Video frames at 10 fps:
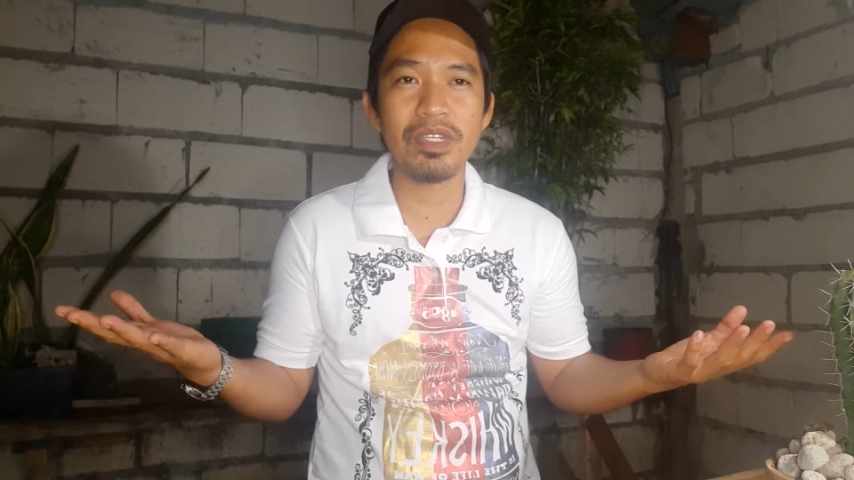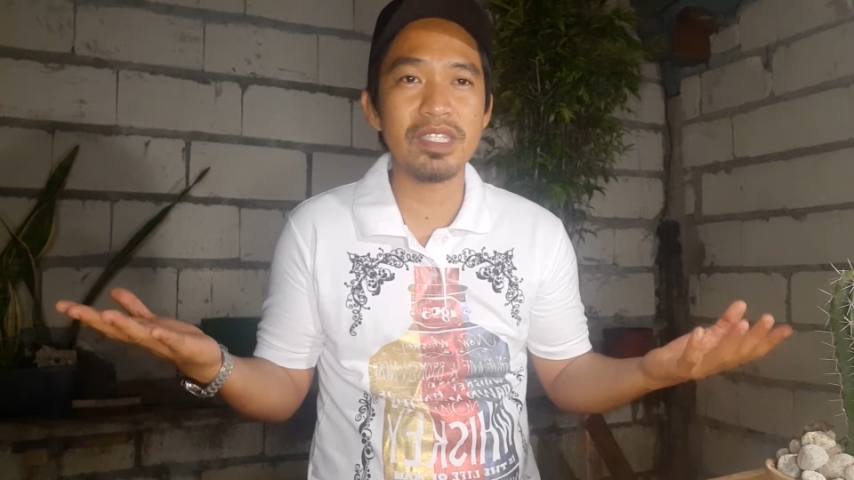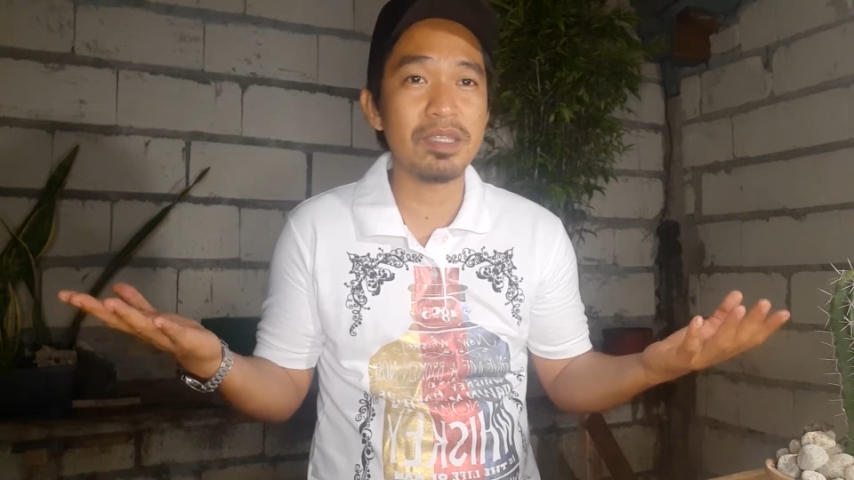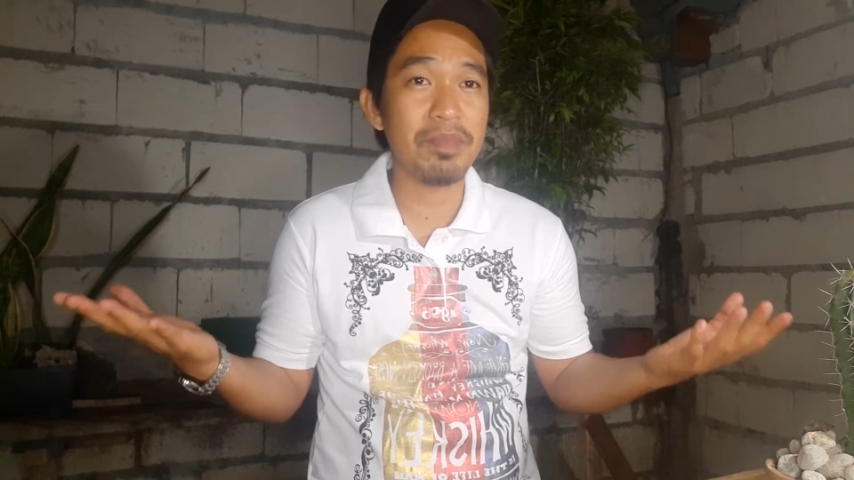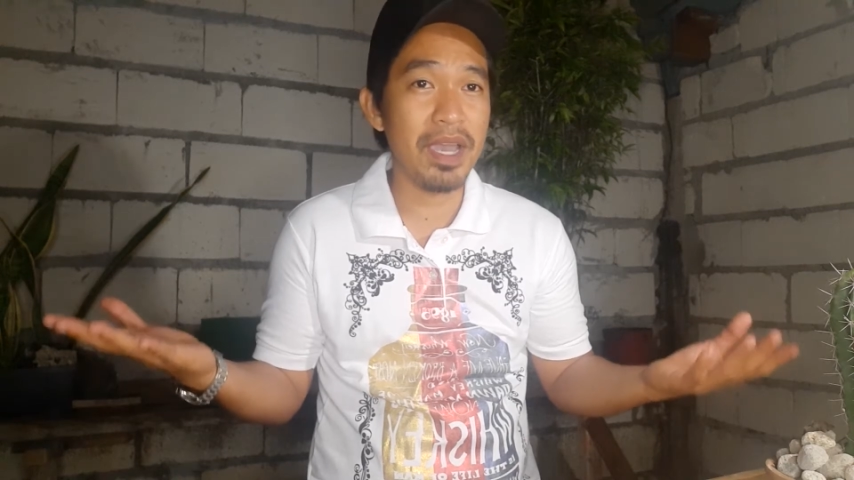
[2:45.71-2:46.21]

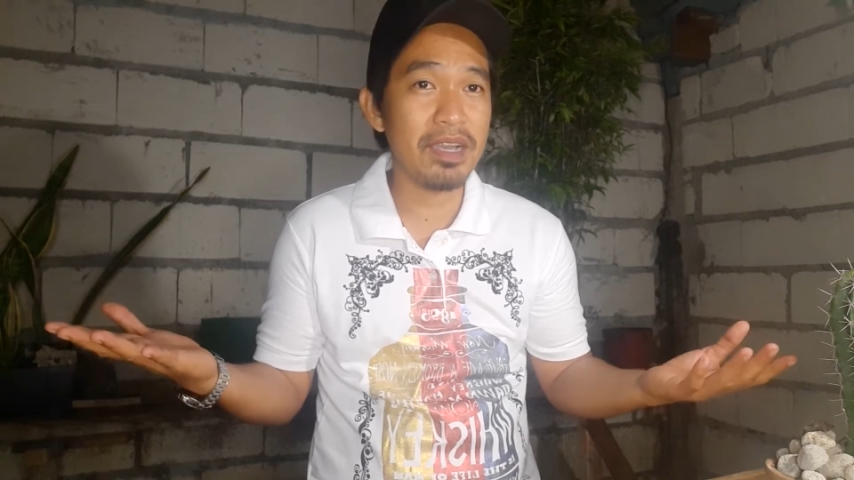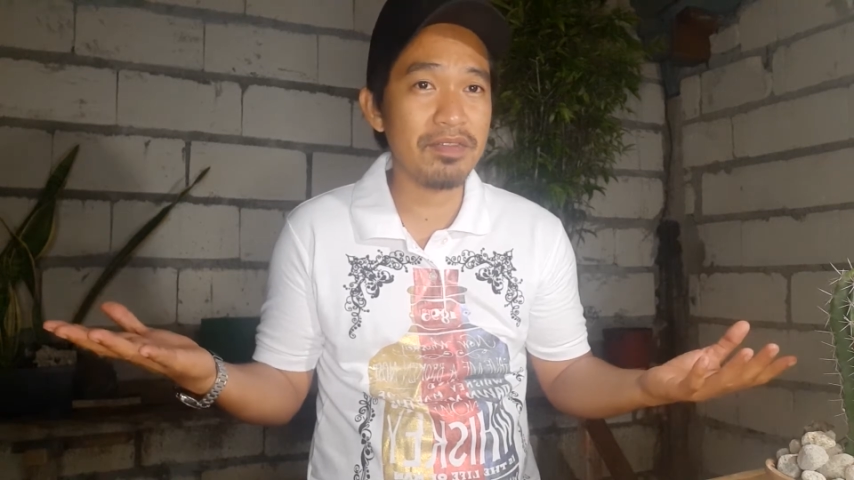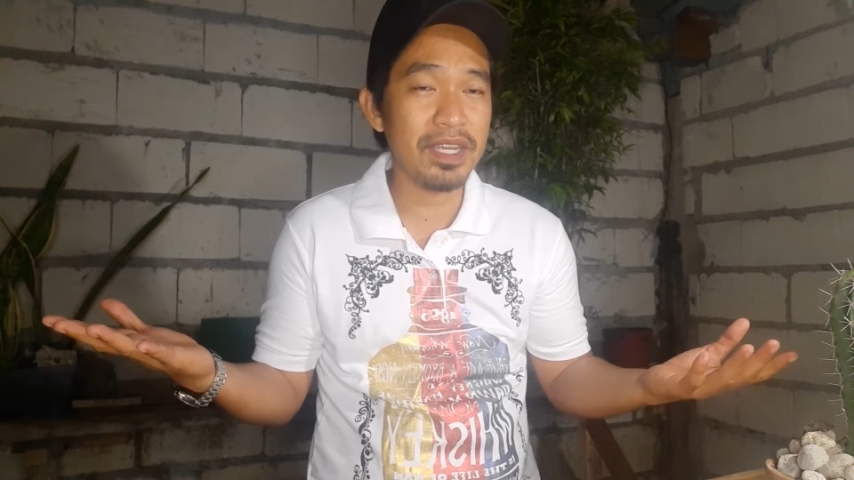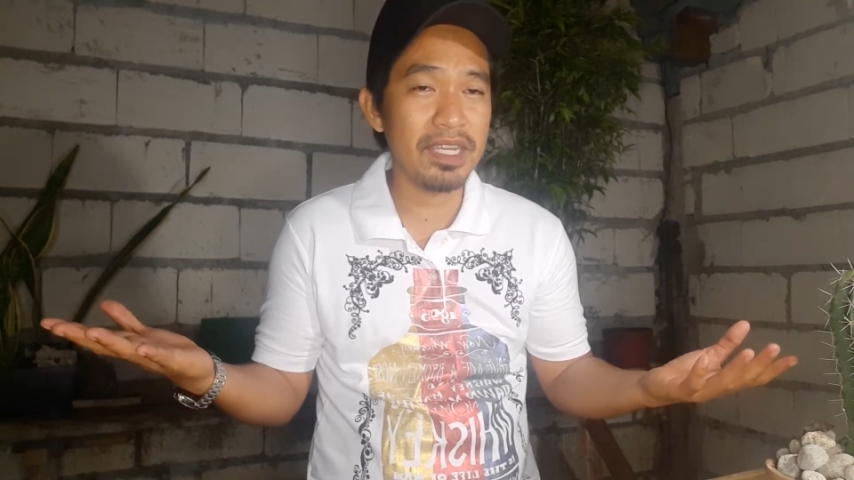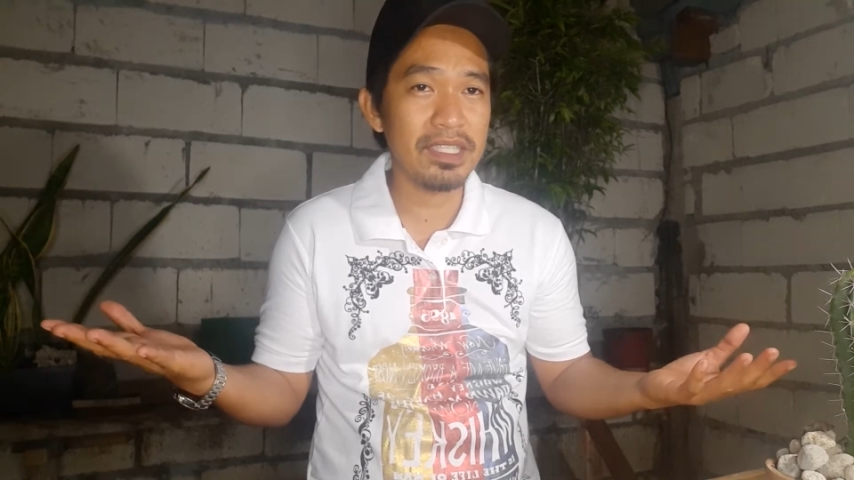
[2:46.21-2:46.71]
is the bank
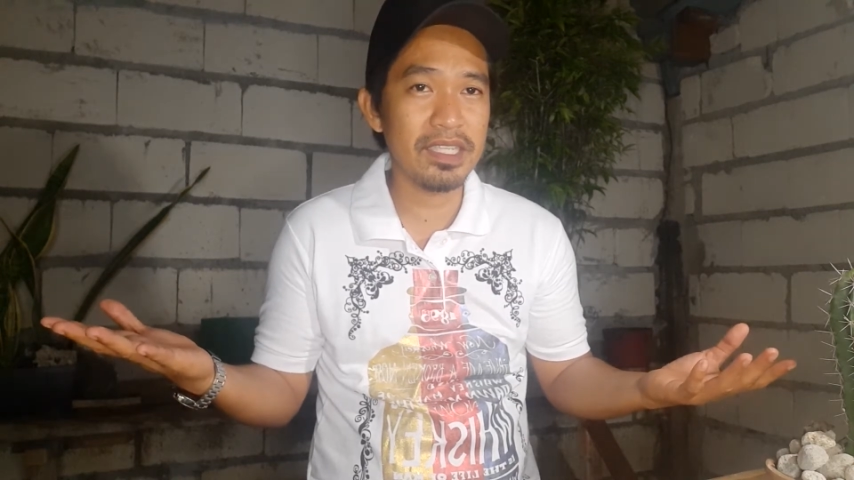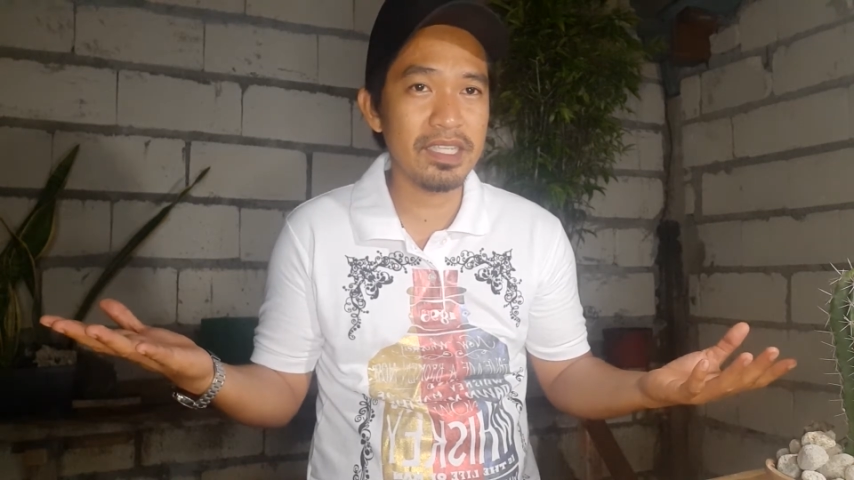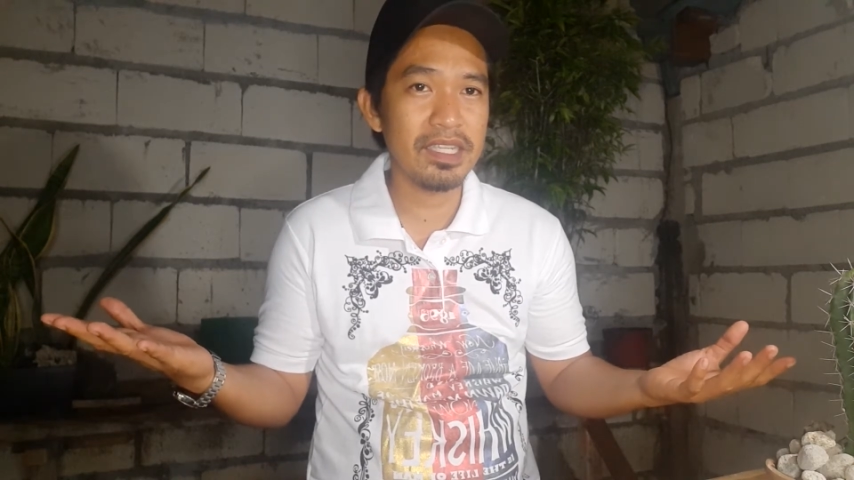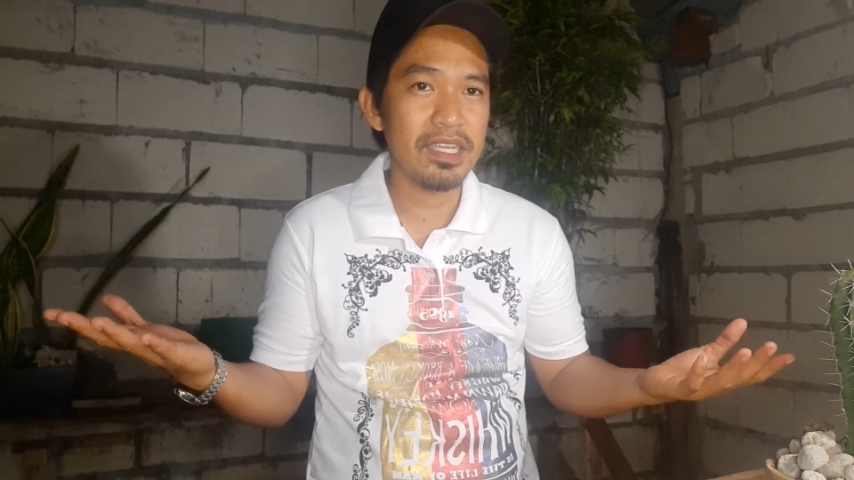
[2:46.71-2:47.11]
financing